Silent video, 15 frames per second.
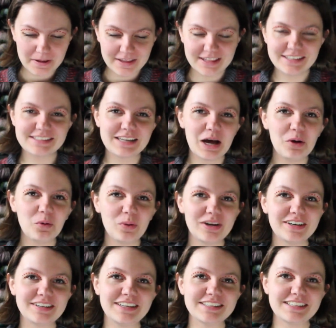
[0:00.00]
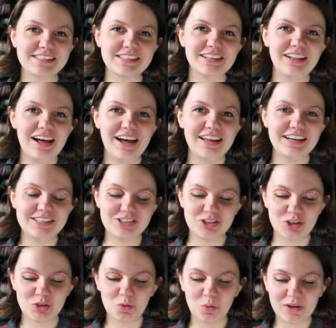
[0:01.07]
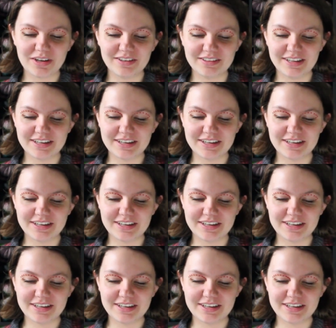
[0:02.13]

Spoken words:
It's not weird because it's a lot. It's just weird